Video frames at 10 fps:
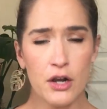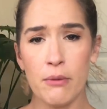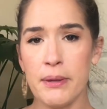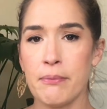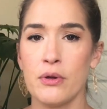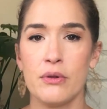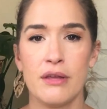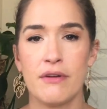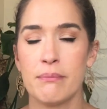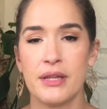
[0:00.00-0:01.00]
I know people who
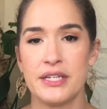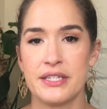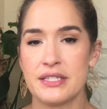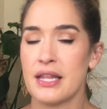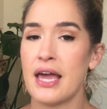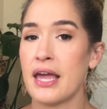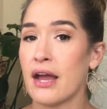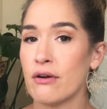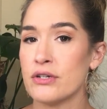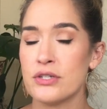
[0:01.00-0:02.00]
live in places like
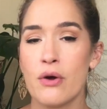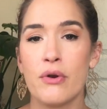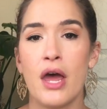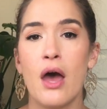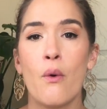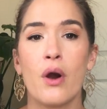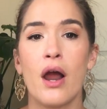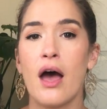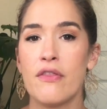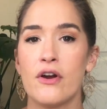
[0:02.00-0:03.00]
Arizona
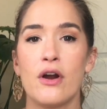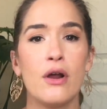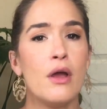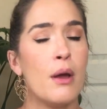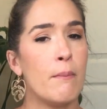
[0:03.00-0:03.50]
or other